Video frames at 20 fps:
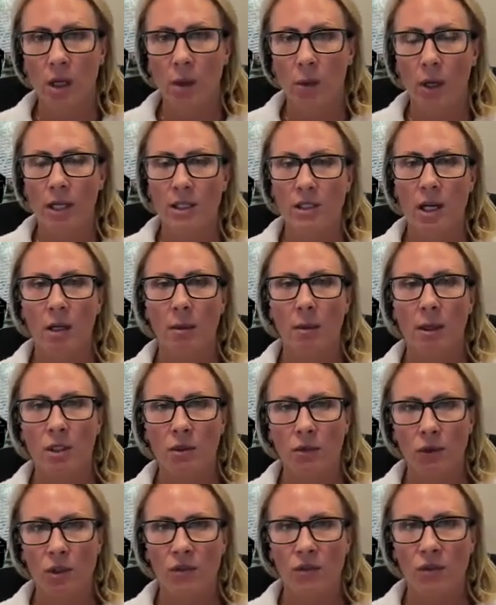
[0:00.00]
Now, when I talk about
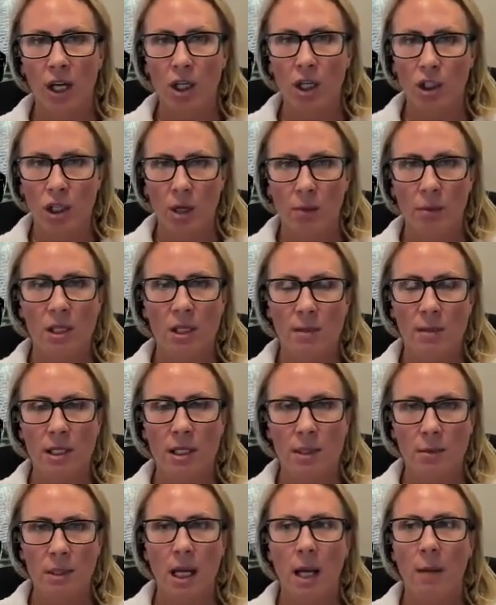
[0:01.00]
diversification, I'm going to
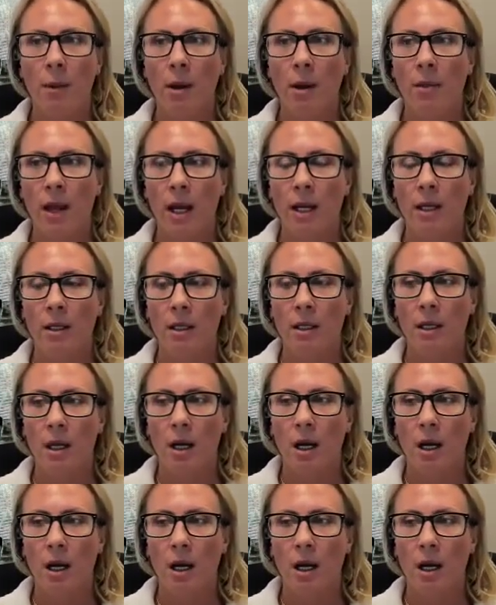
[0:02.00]
spend some time on that.